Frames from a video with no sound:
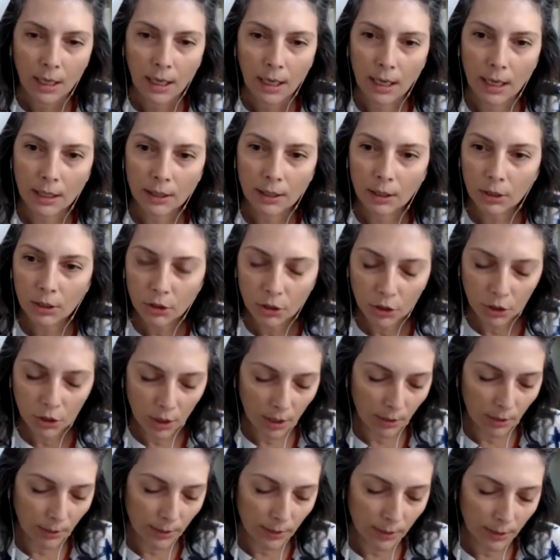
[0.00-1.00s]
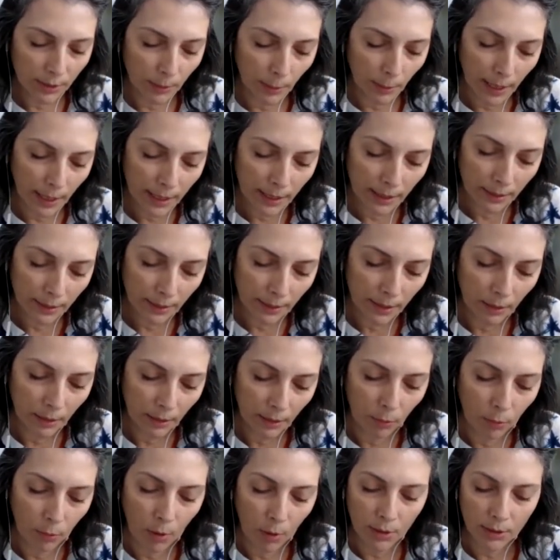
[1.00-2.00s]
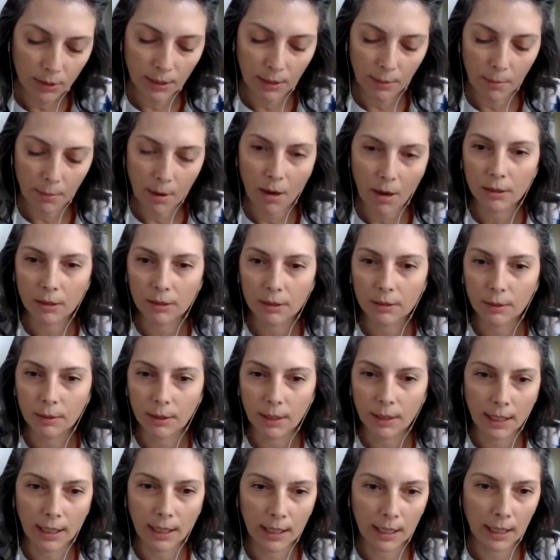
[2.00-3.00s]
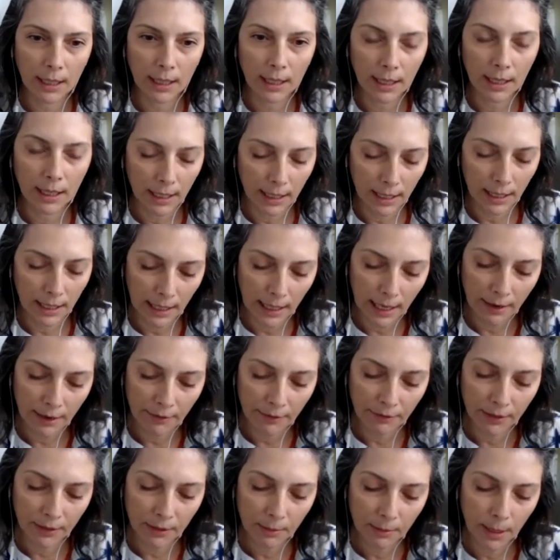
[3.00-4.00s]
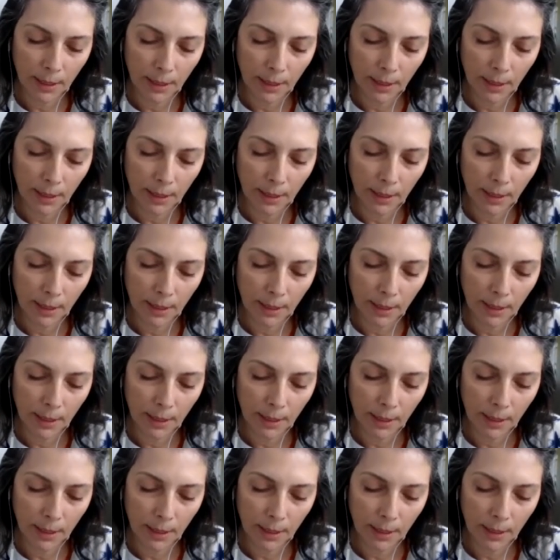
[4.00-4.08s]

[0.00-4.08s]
The shear strength was about 11